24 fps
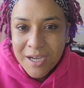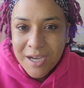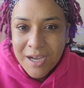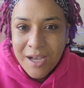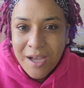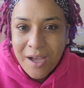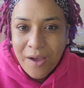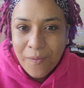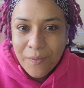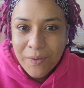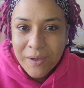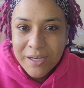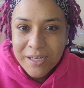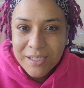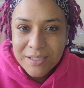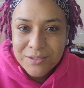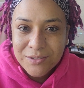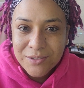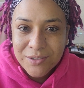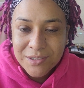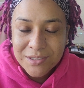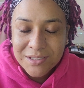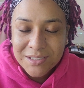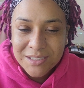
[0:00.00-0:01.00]
how can i
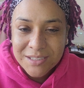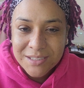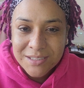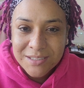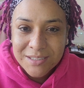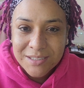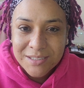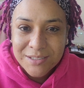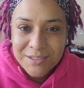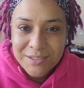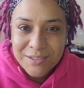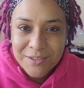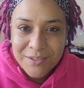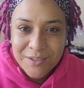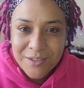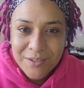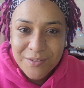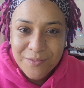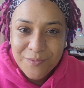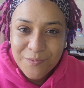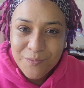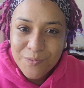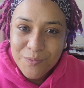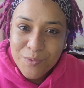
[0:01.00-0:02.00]
talk to the sister
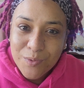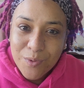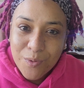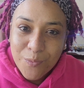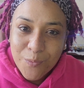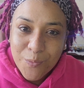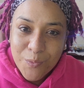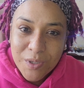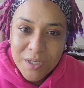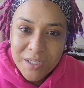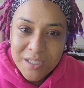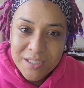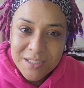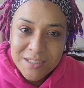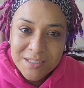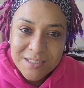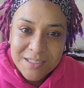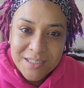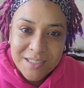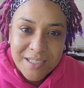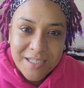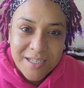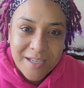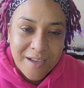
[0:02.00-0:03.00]
no one is
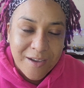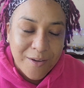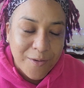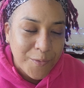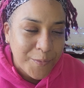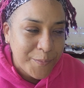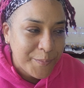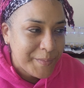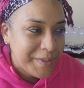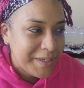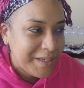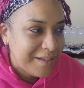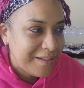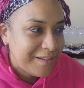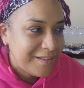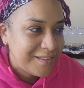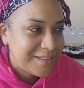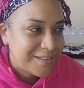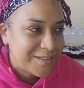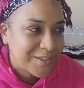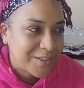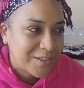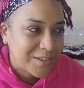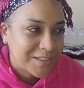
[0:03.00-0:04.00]
gonna help me
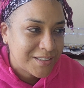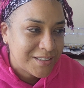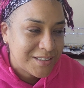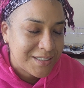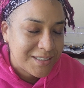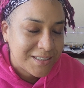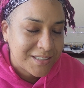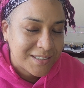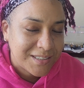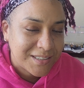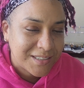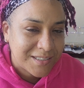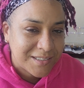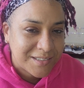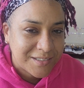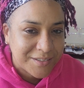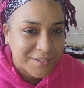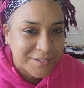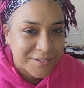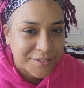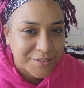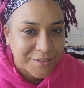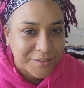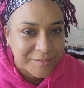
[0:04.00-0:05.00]
talk to the
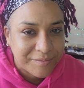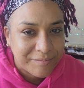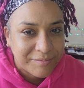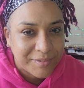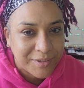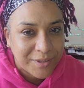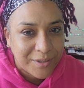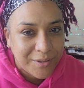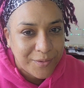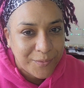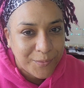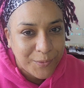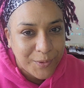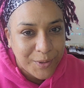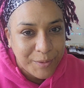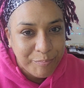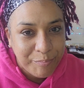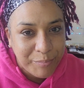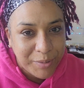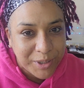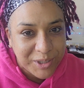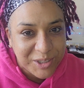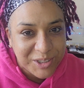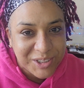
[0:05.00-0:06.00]
sister no
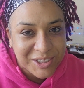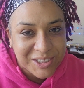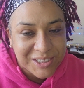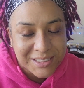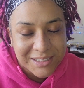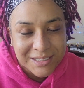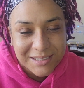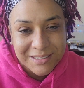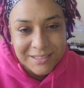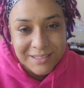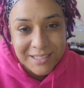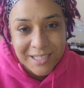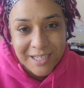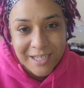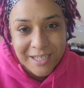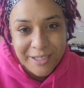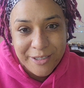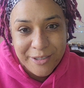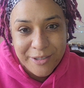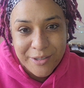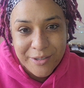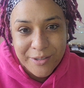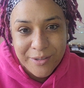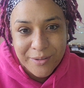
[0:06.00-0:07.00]
one person that i
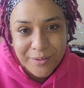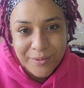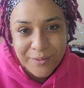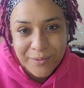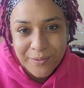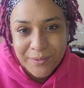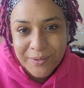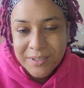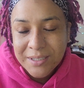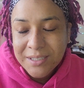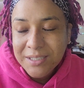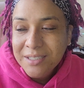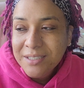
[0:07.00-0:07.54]
know